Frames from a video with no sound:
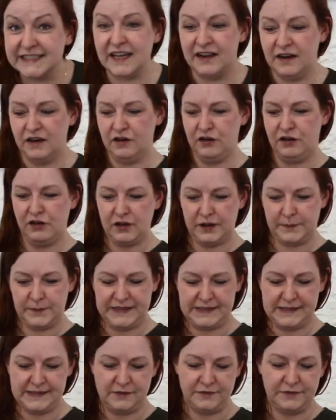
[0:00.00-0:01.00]
a long
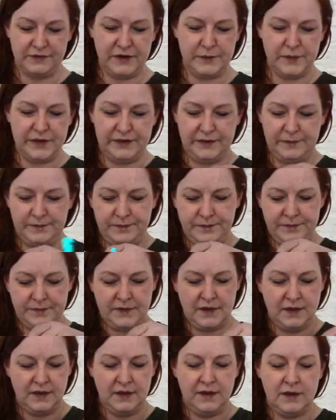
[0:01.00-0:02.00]
piece of ribbon.
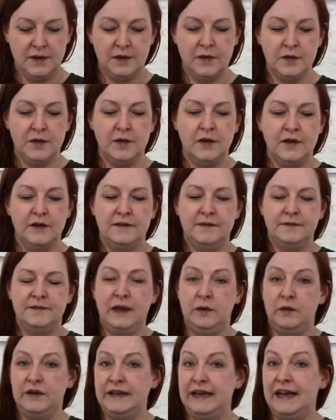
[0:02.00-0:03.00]

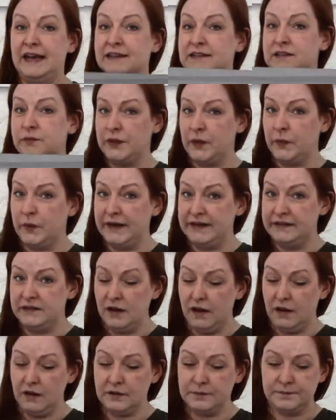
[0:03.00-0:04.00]
Now, it has to be quite
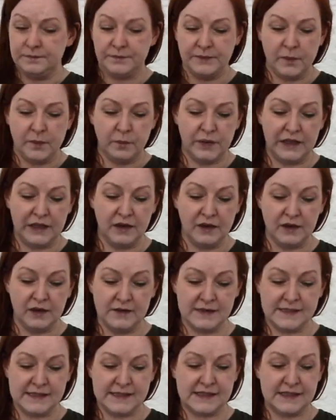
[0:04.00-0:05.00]
long
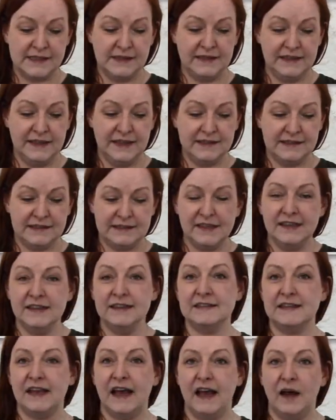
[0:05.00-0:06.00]
because this
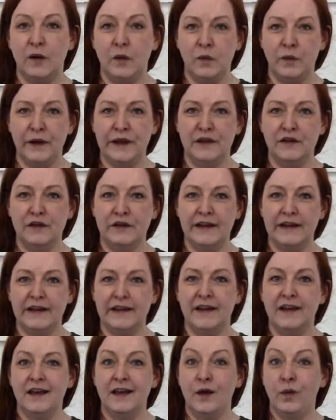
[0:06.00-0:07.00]
is how we're
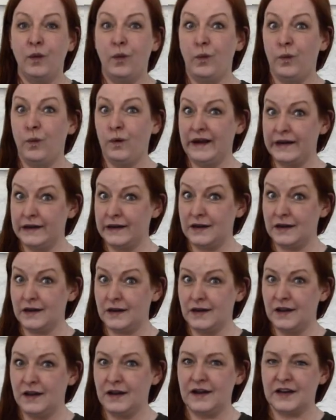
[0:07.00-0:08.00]
gonna
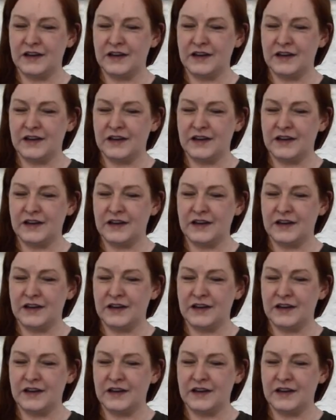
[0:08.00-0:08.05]
wear our